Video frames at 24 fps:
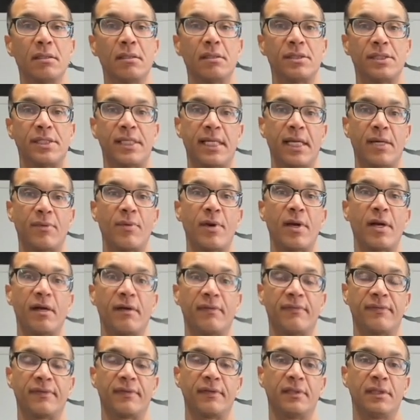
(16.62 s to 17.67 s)
to get rid
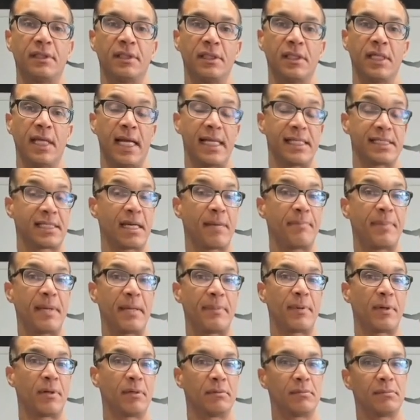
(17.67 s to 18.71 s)
of, and some
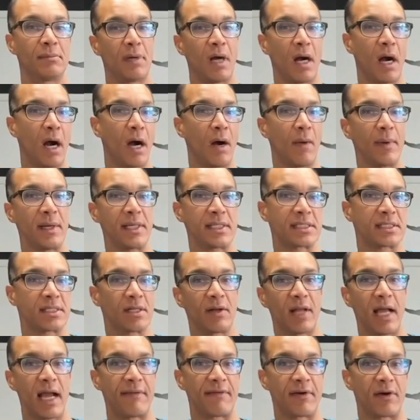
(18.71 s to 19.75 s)
people always still
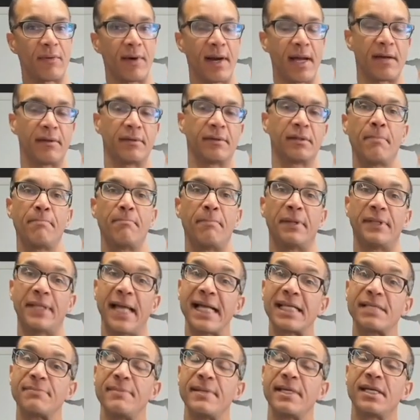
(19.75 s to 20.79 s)
have it around. But
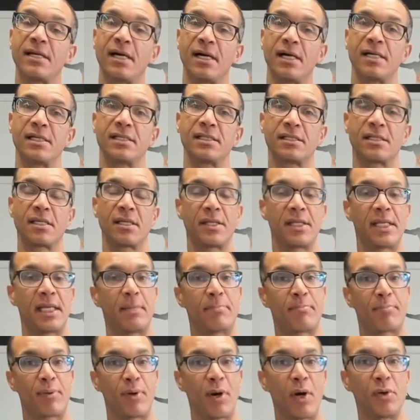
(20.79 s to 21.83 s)
that's because the
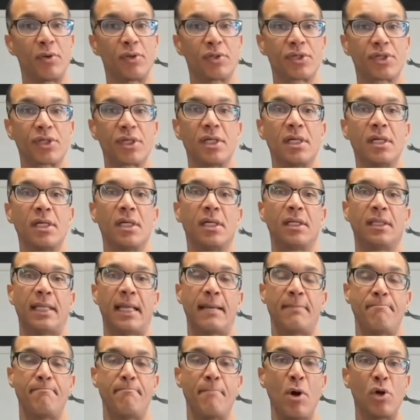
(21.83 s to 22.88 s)
approach
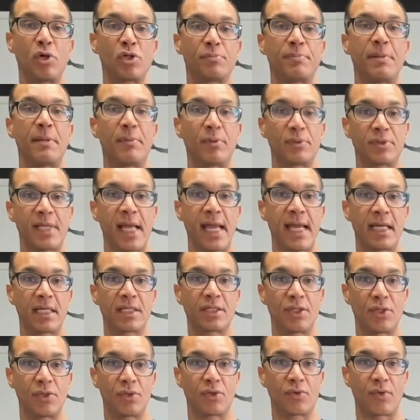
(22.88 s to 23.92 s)
that most people take
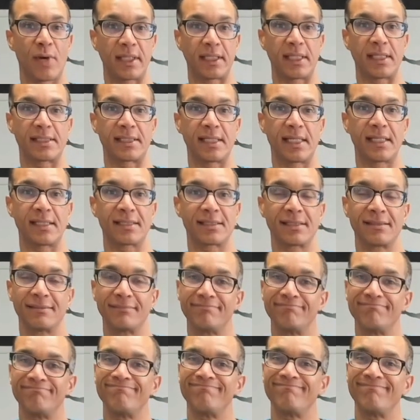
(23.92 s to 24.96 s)
to correct these things
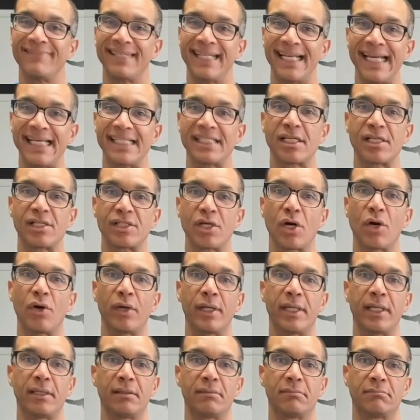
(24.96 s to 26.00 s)
isn't
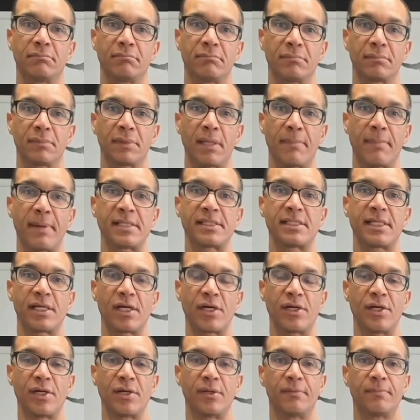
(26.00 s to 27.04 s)
totally the best thing to
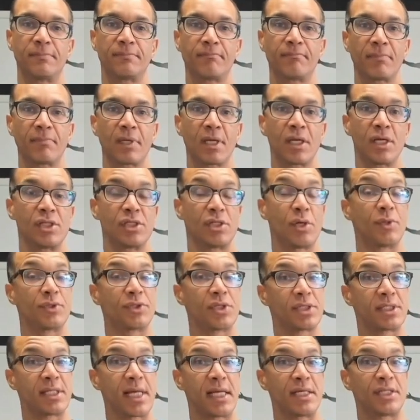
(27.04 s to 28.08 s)
do. So I want you
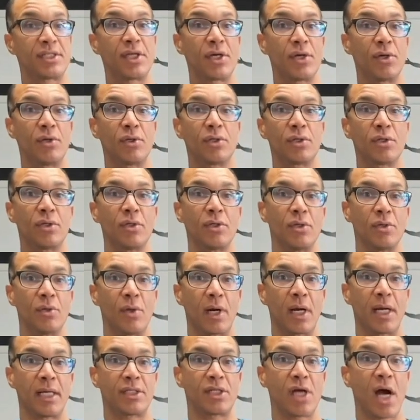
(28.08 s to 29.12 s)
to stay tuned. We're
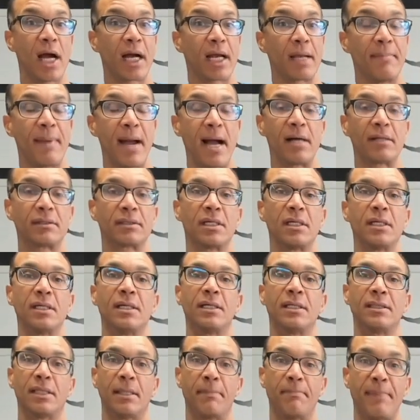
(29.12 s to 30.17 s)
going to talk about
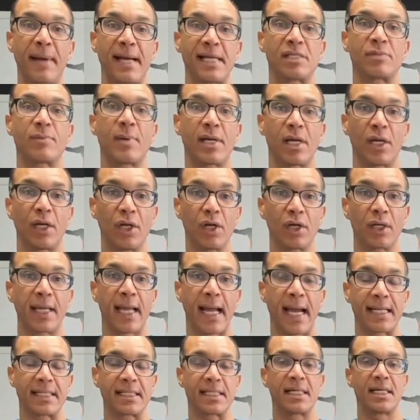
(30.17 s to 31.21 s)
the best way to look
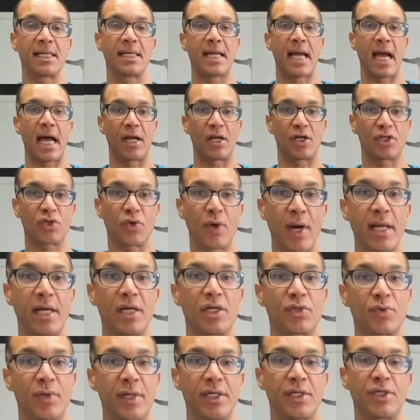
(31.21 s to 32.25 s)
at how to train and
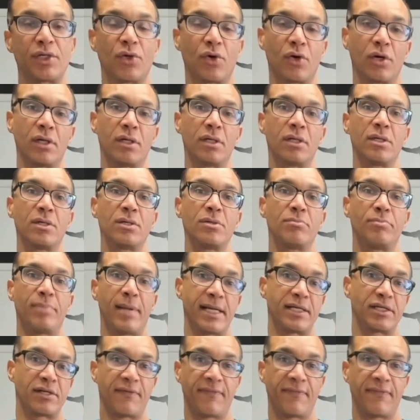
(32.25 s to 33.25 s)
treat your plantar